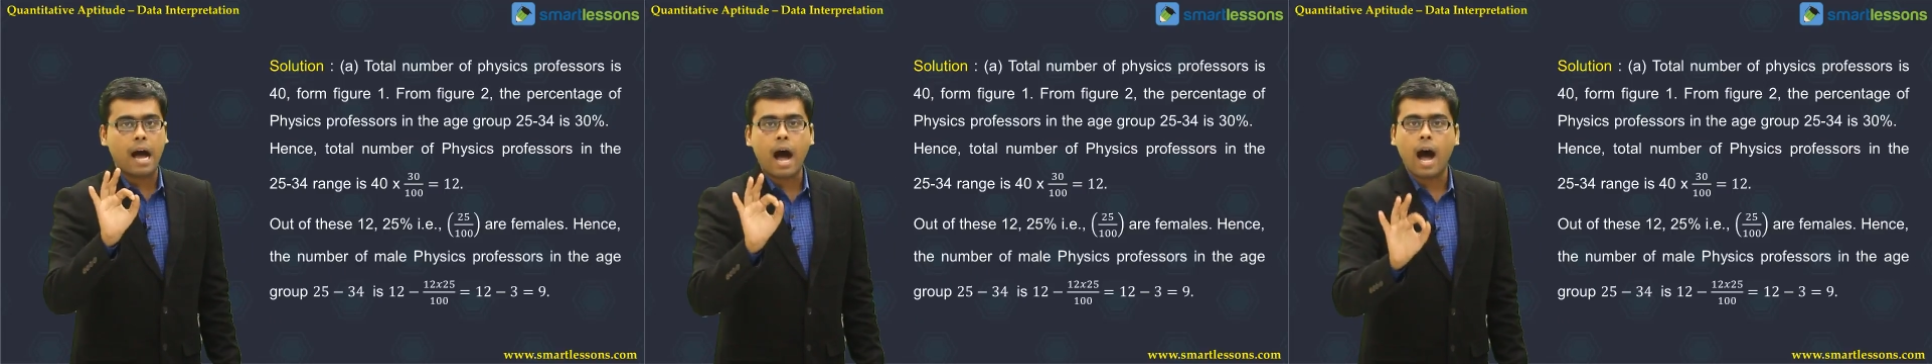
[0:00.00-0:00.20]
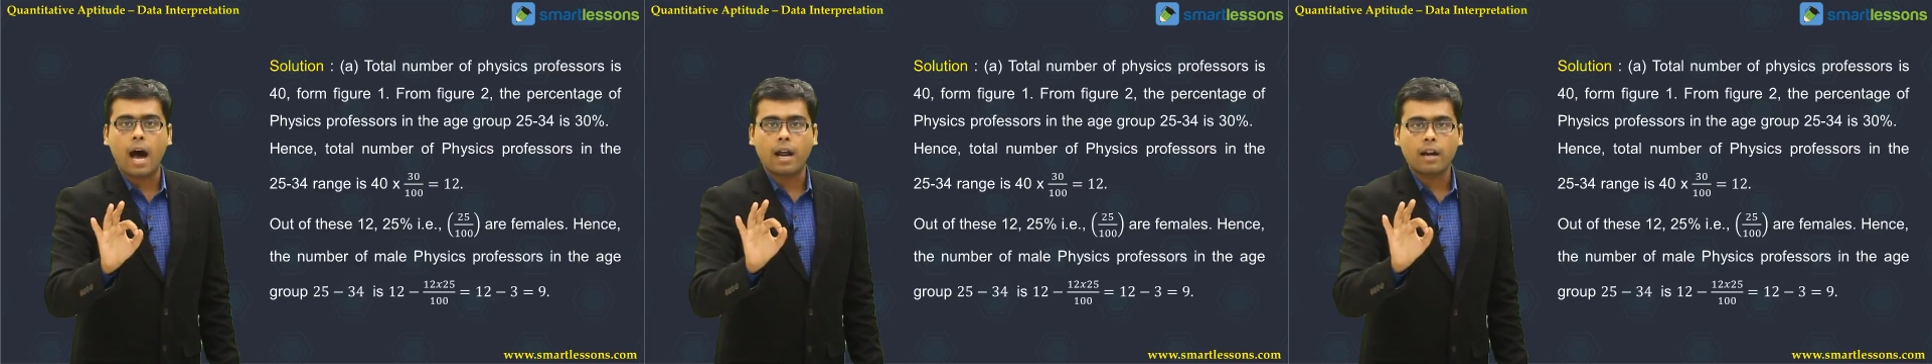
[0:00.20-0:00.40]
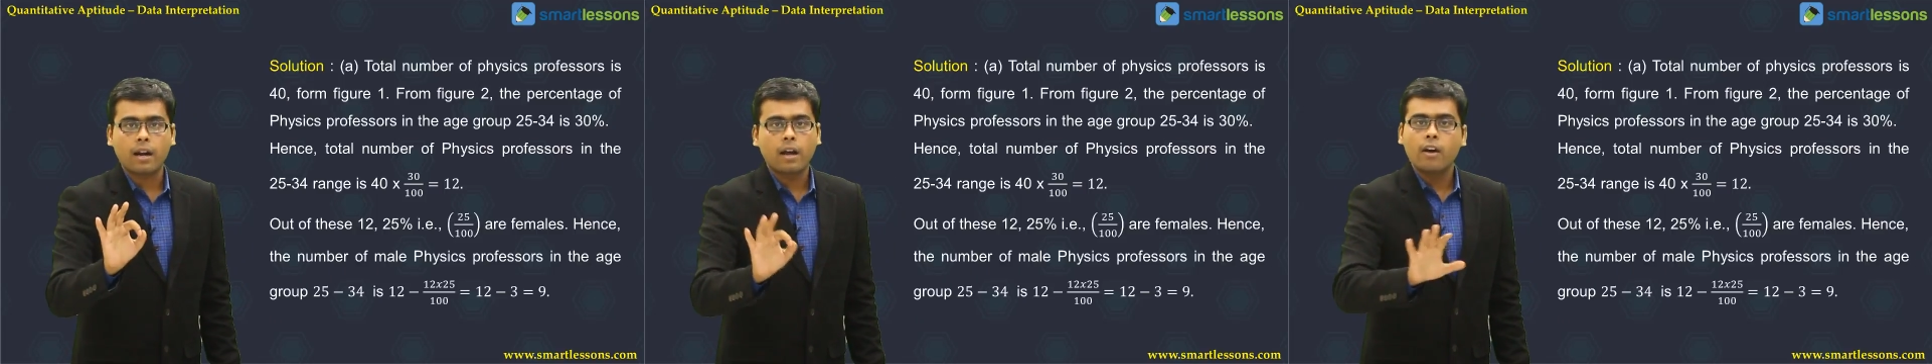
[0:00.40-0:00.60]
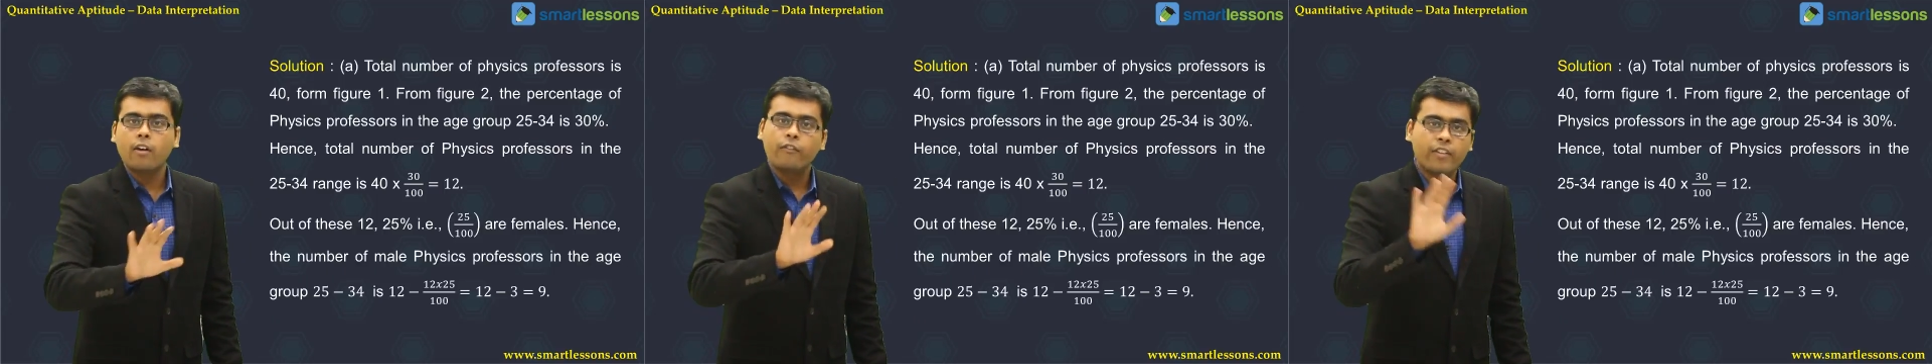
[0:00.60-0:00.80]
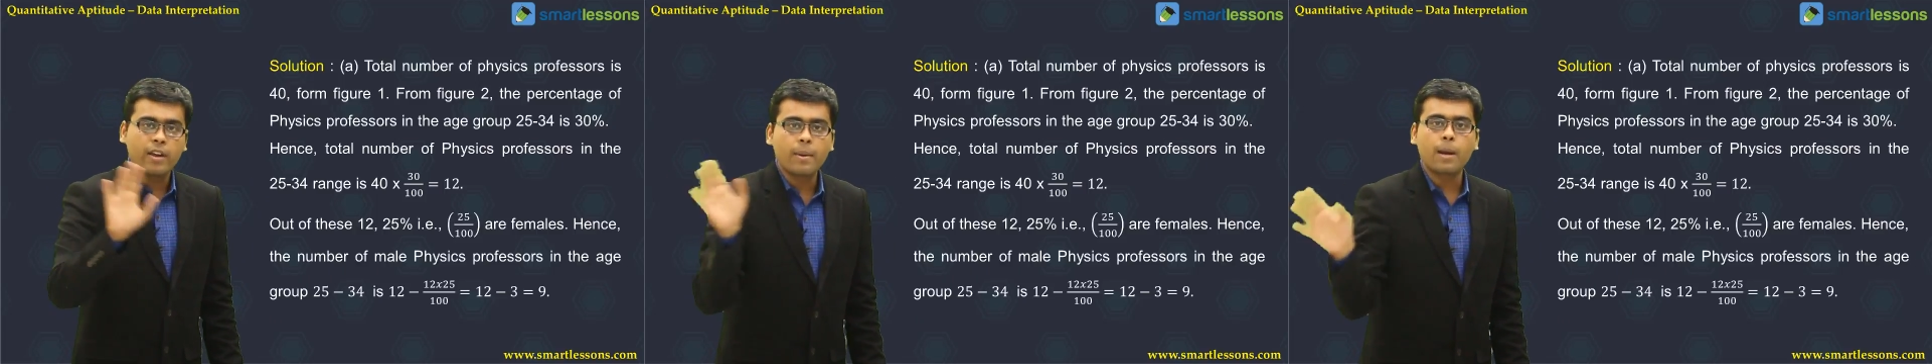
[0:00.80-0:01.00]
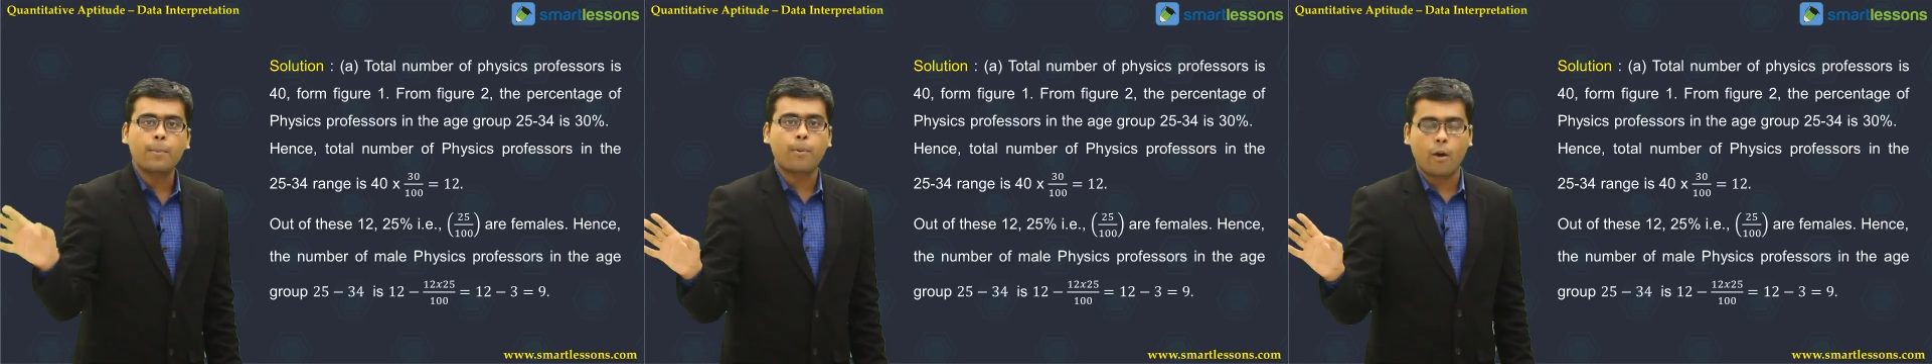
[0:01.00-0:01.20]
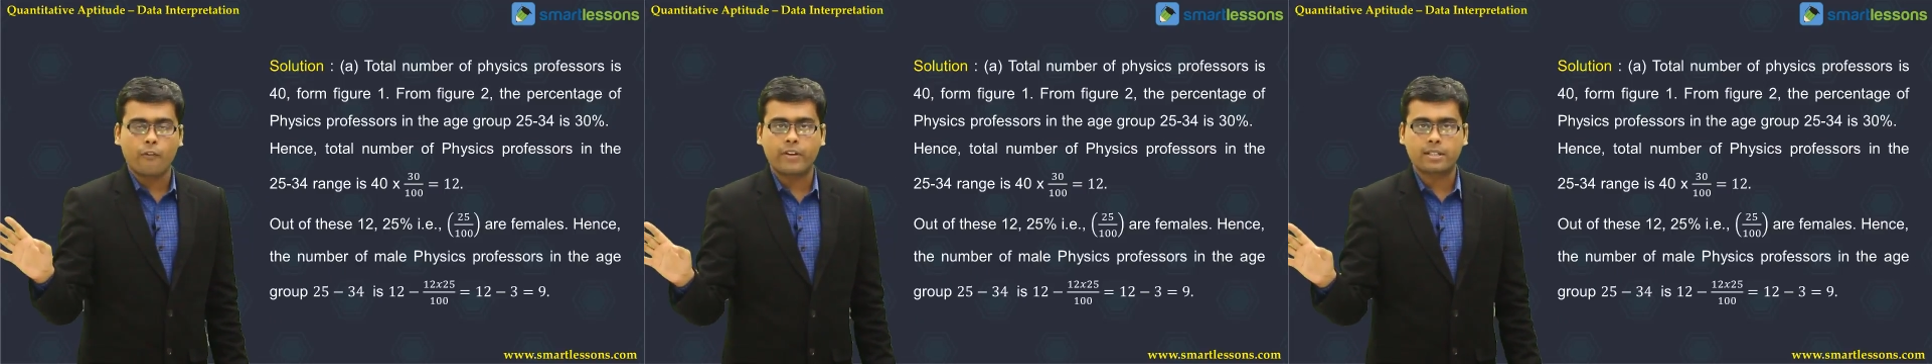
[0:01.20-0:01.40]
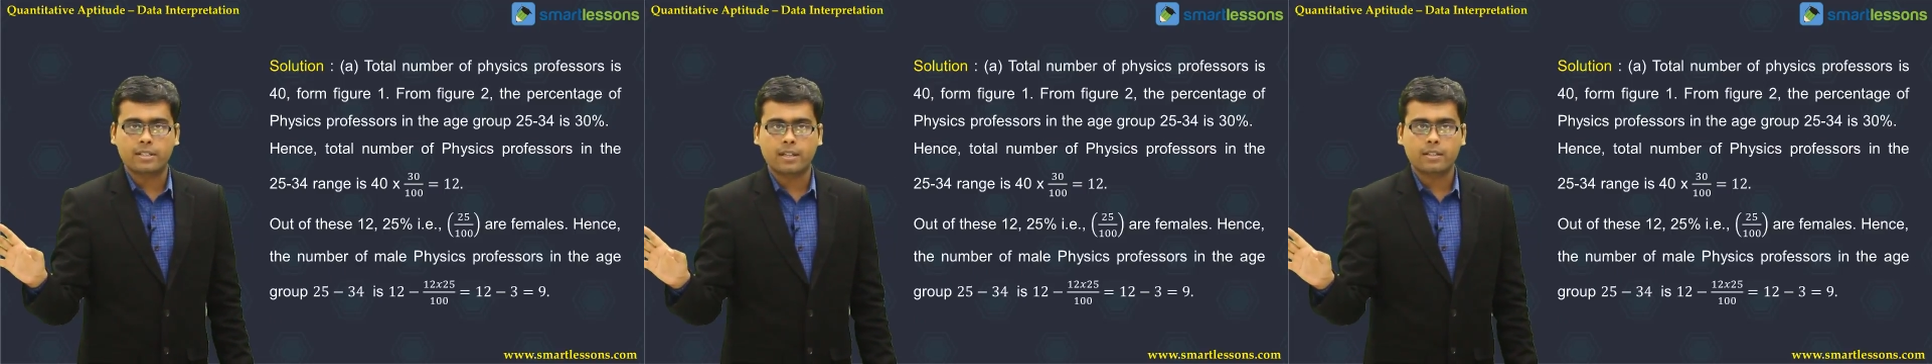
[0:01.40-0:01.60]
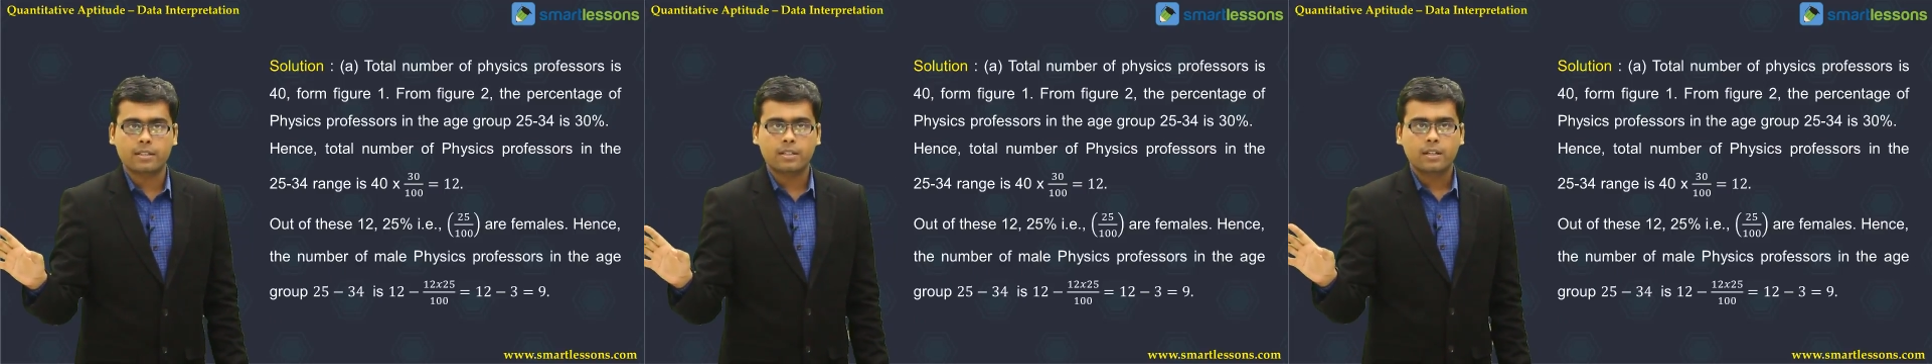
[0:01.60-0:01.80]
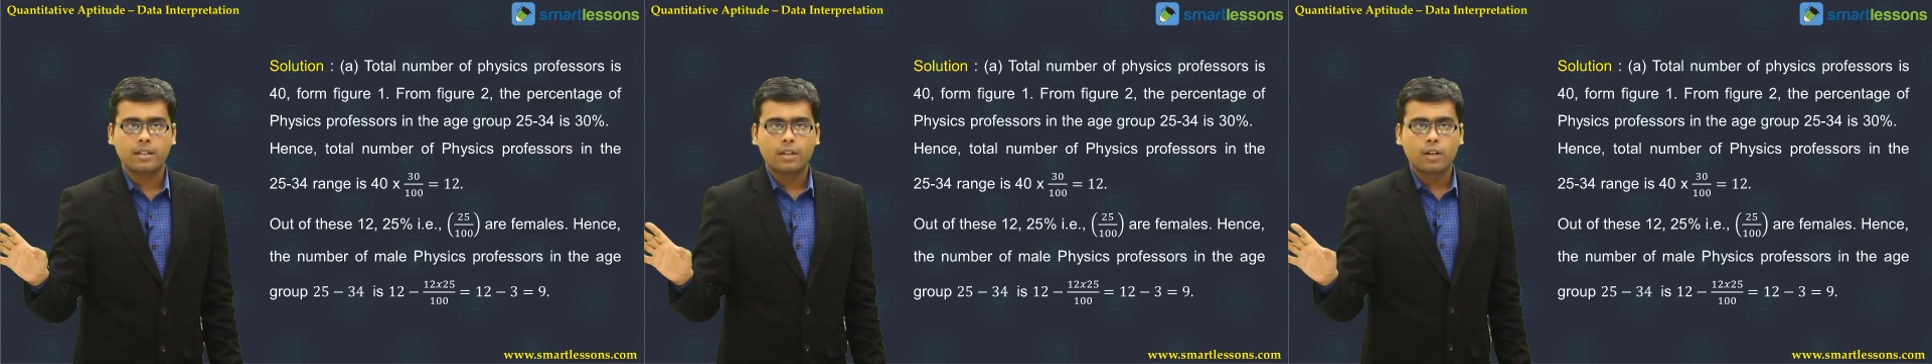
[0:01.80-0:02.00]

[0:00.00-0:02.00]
are female professors.